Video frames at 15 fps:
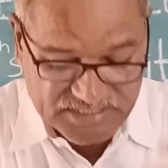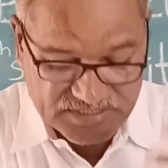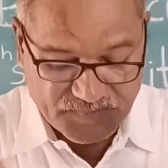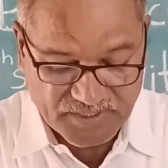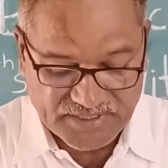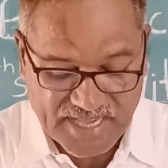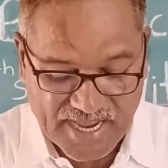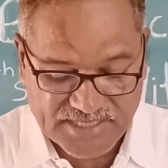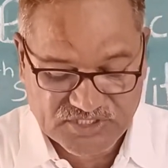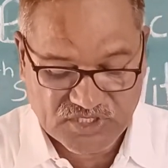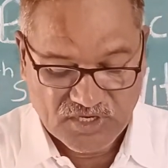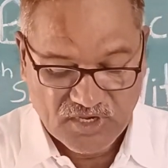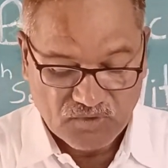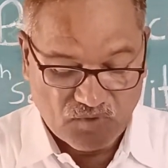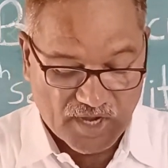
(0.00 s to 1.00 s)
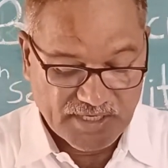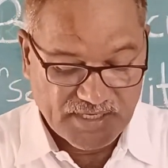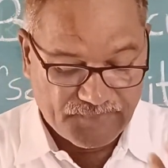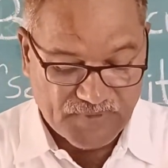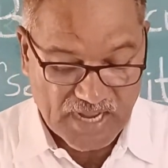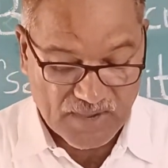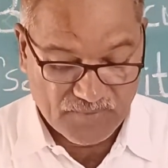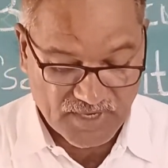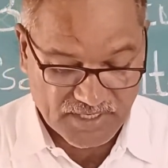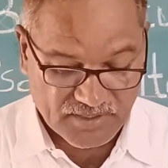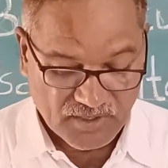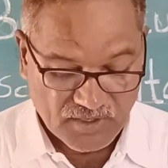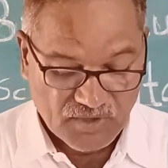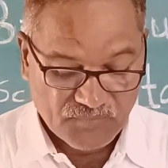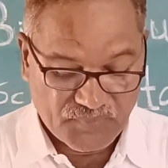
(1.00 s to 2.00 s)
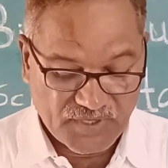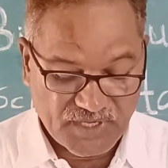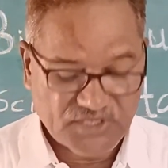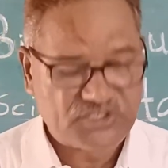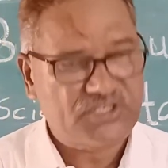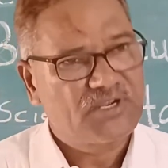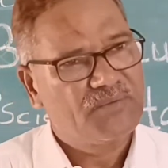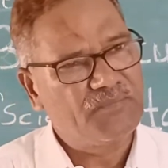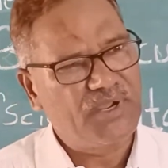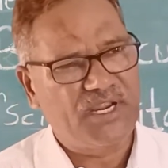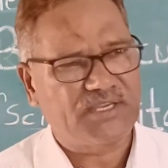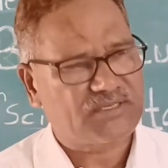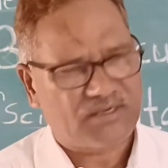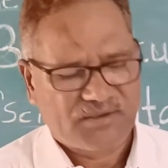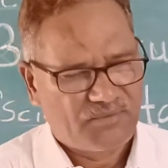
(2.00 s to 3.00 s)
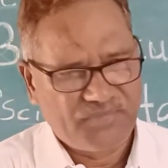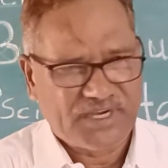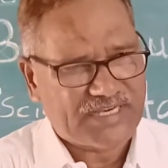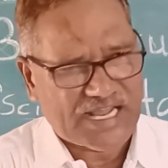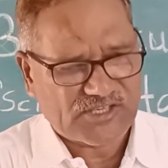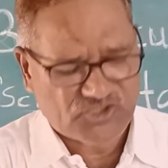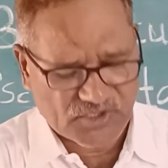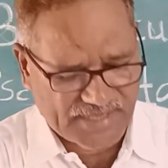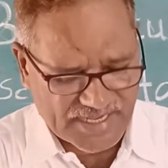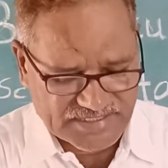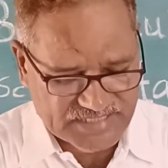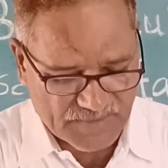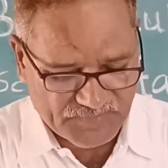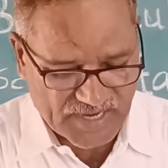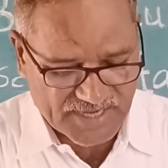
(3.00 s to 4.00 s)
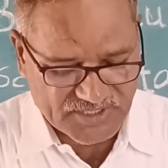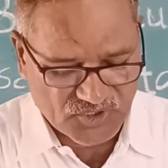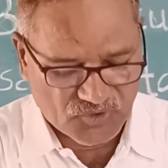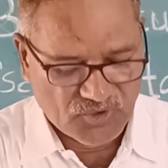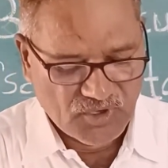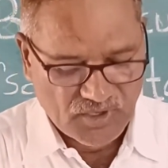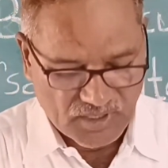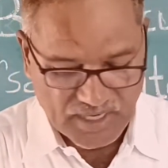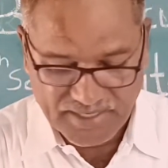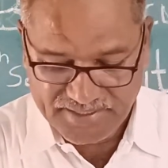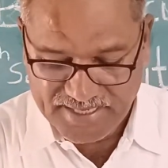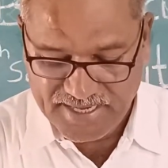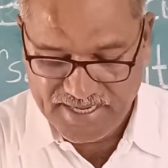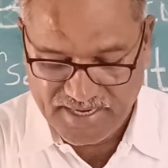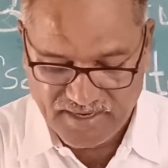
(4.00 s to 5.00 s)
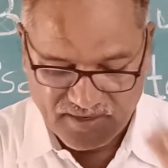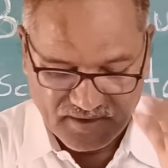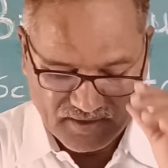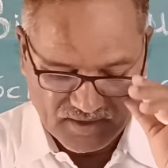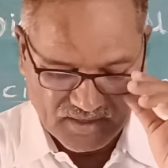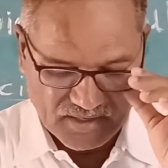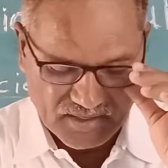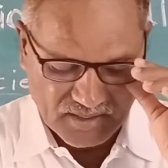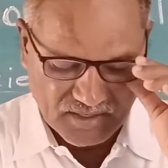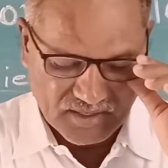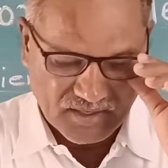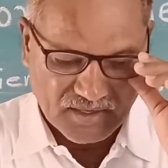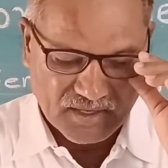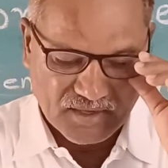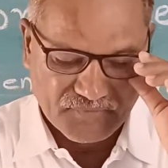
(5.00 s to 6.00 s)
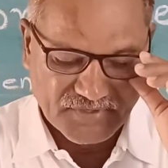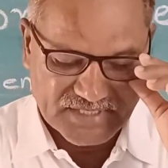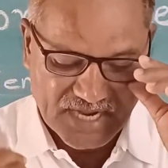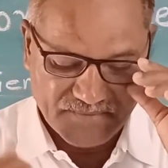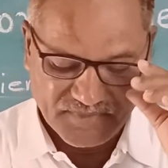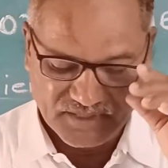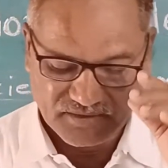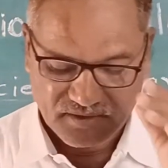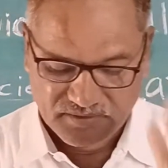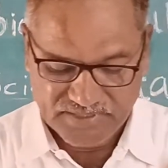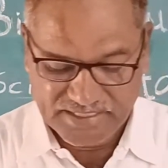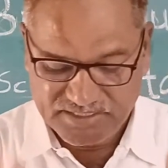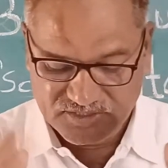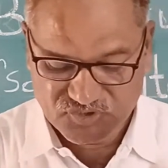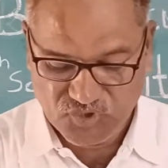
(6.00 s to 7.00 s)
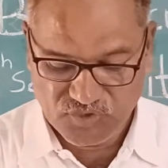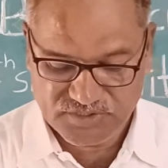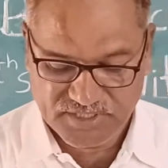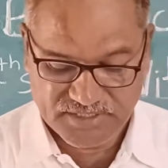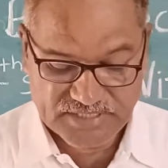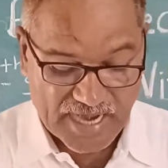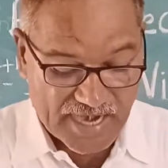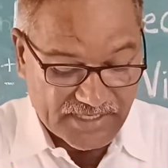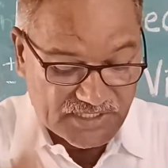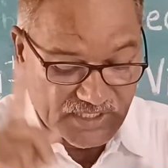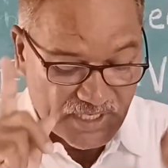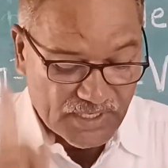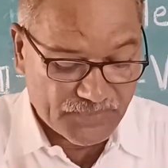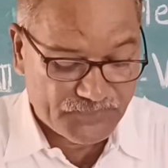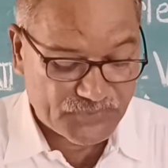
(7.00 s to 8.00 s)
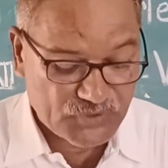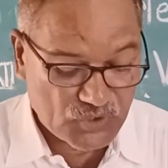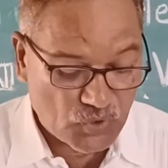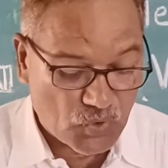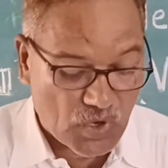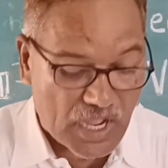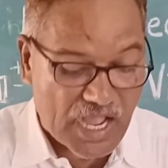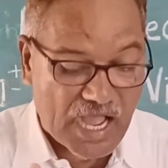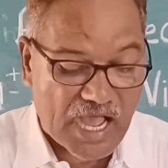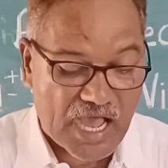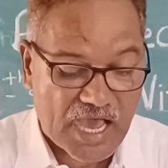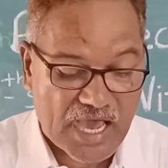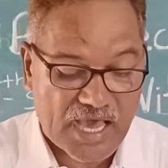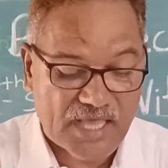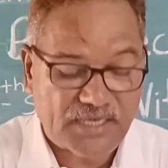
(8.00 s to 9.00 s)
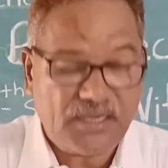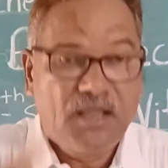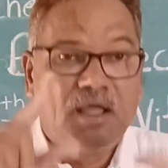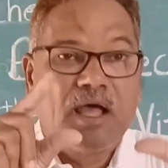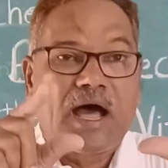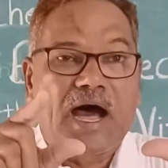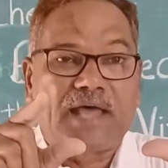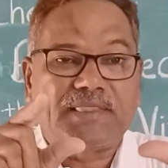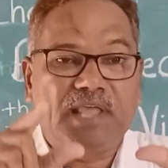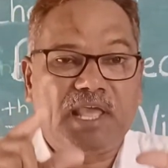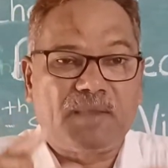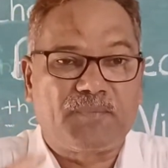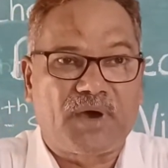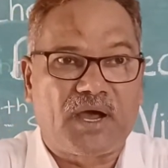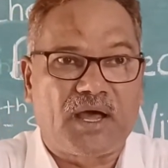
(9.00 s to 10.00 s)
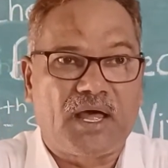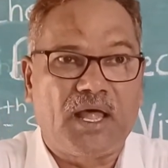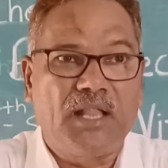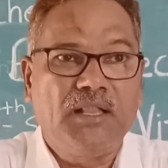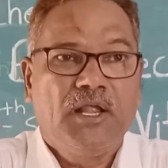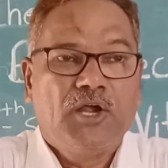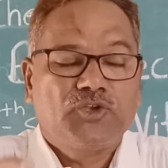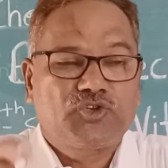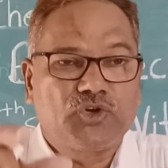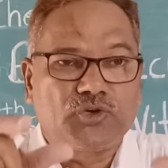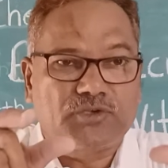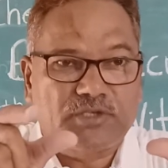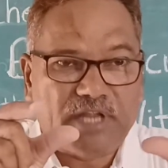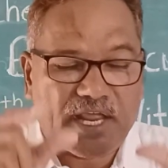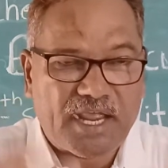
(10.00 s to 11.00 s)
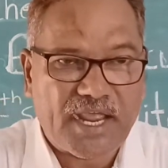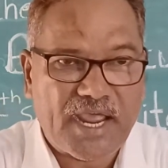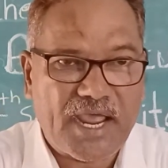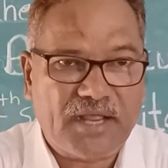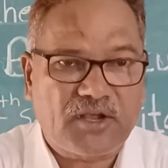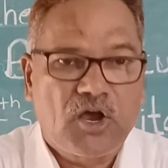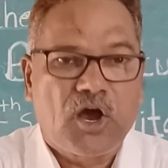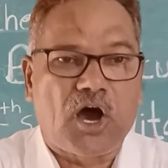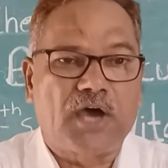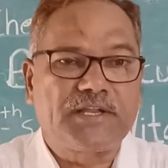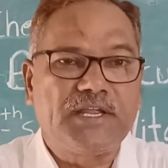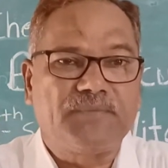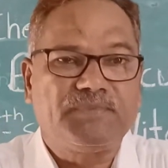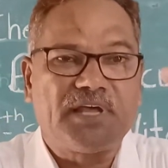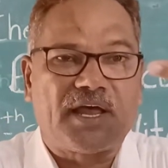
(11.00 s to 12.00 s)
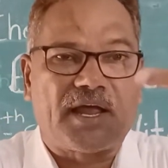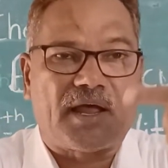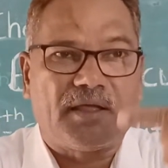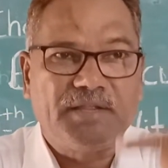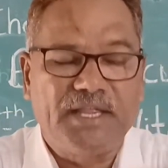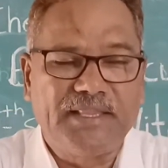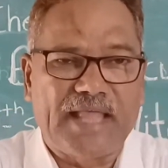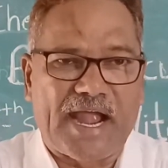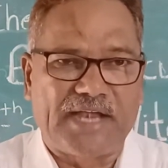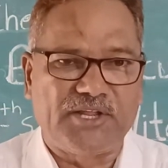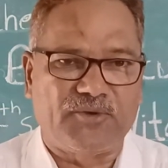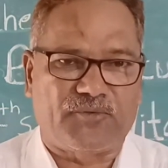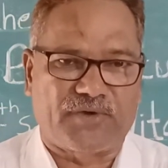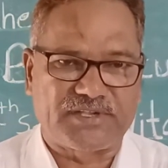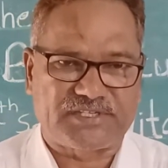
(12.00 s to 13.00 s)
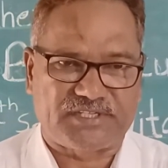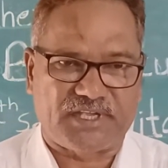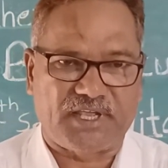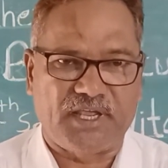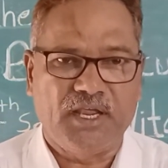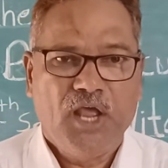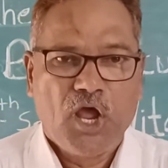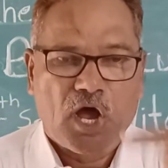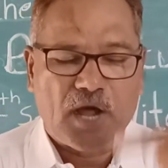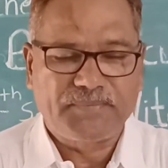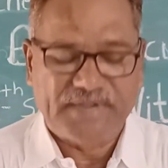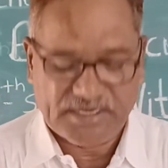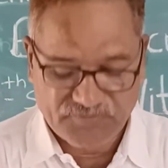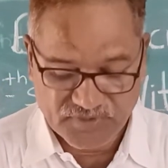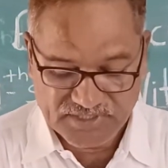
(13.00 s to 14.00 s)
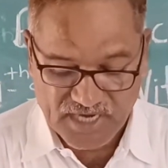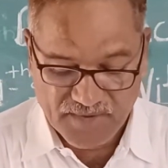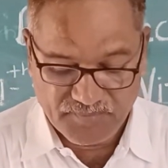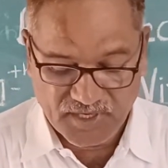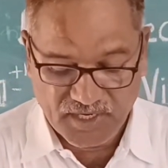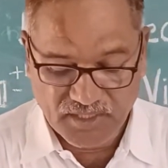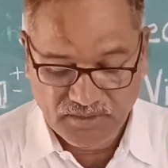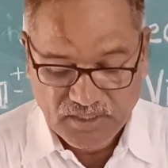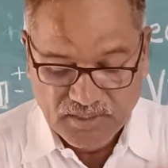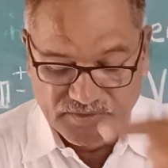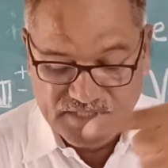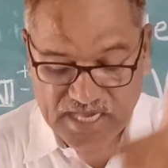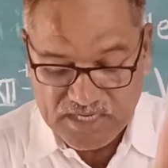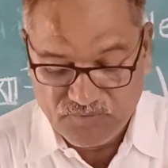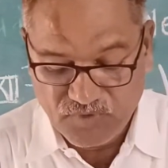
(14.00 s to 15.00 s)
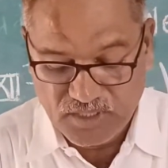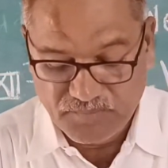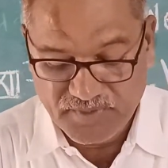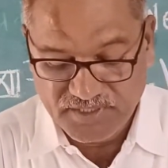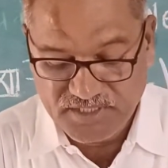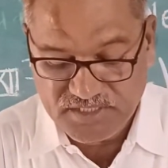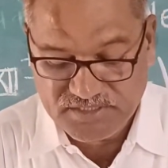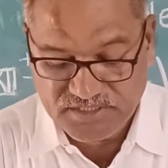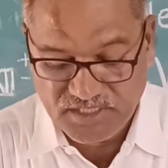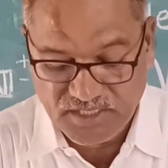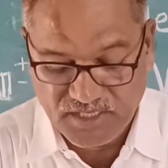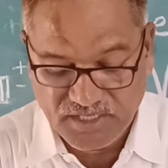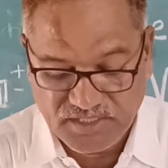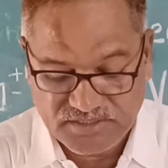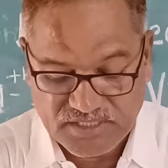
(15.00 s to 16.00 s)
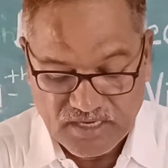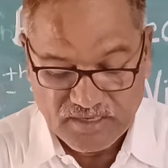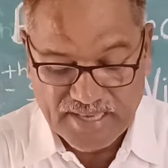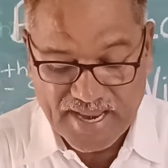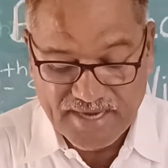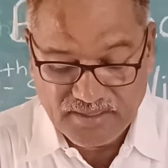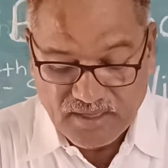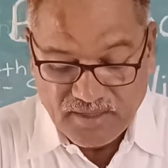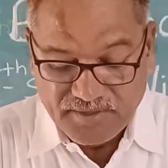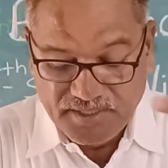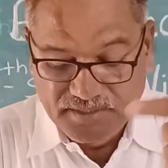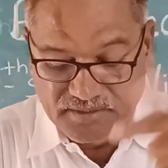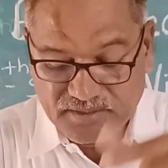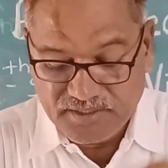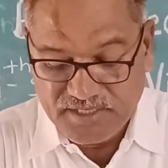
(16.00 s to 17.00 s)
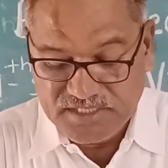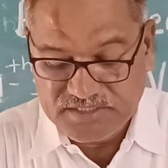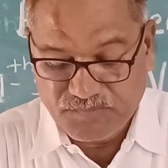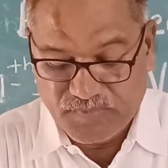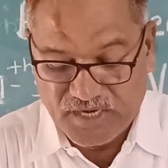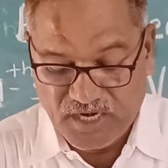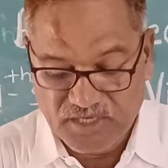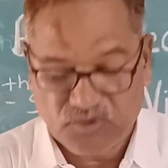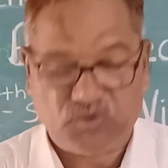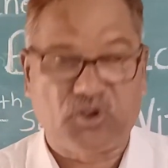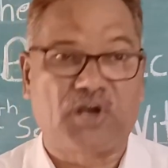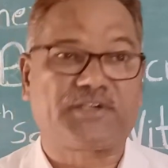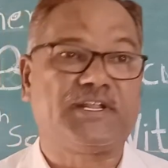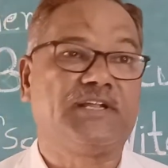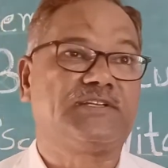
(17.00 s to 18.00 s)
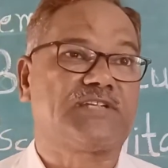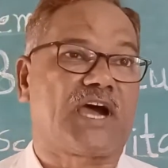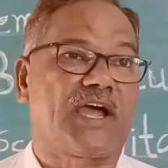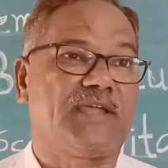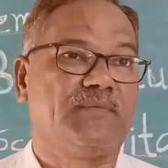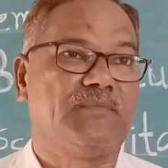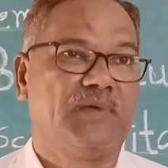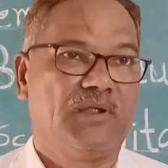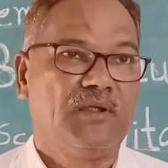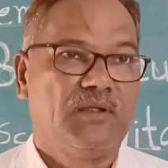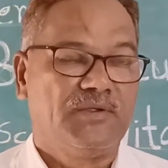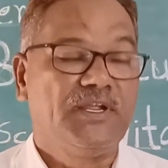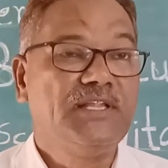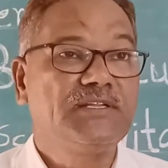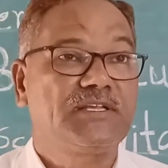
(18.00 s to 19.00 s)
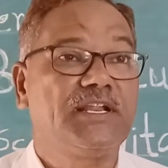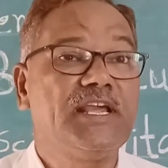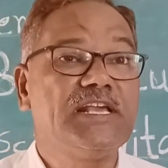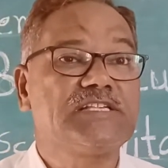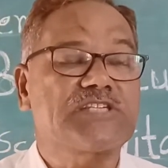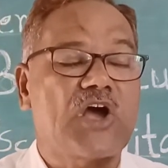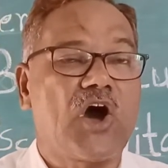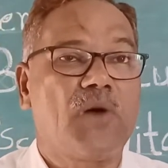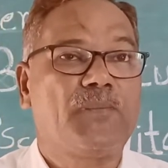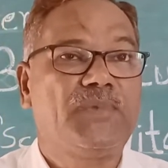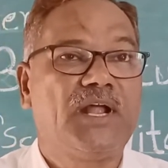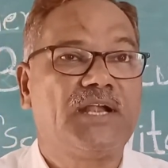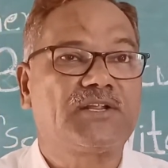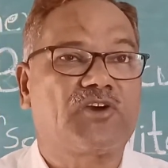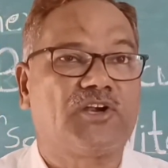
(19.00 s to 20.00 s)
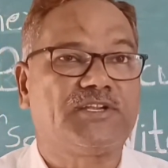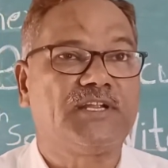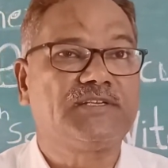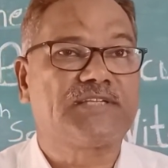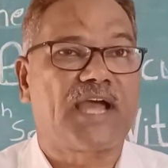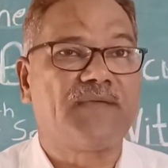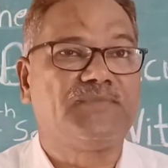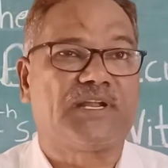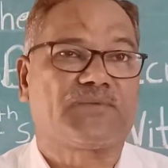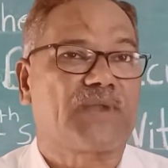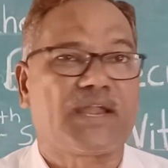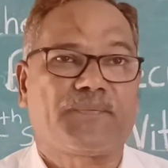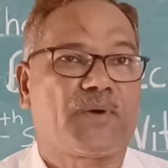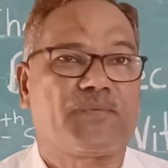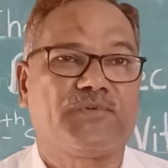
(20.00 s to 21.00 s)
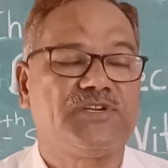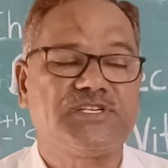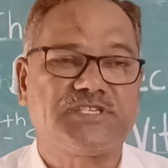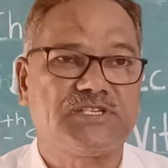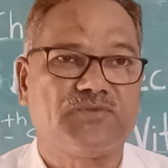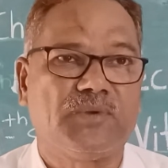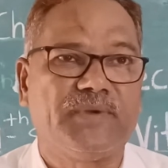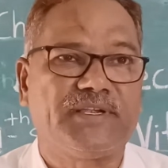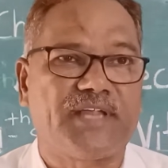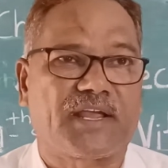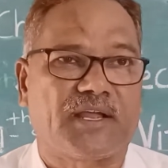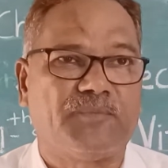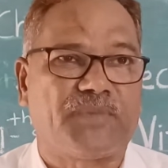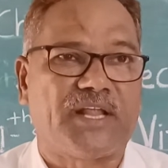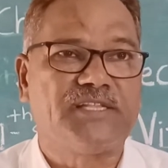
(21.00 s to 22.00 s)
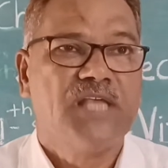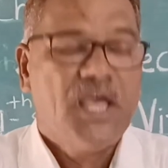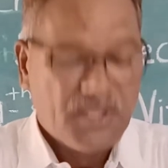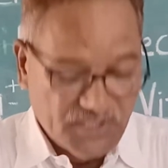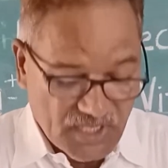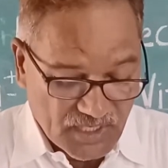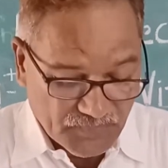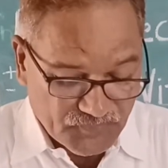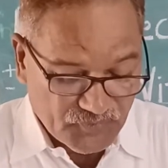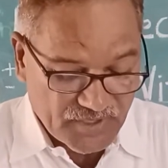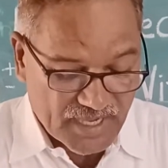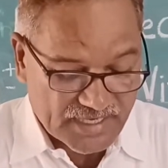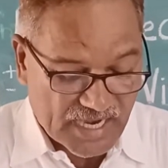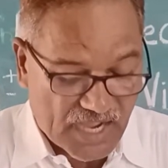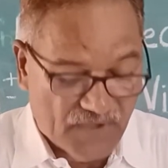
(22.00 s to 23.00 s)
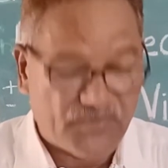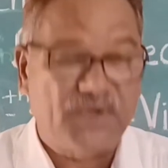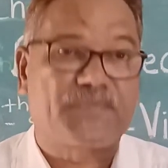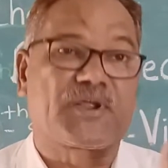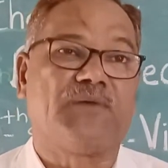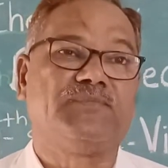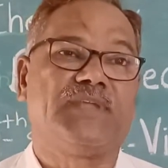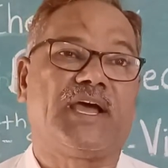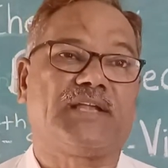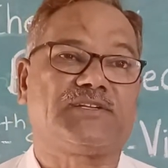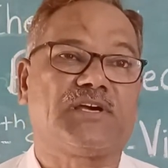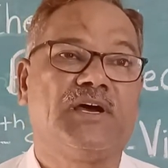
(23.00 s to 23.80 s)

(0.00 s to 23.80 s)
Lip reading: spinach, cauliflower, fish, meat. Meat also can supply you K vitamin, that is sources. And if you are unable to take, or if the inadequacy of that vitamin, there will be disease like increased blood clotting time. Increase of blood clotting time, that type of disease will be taken place if we are away from that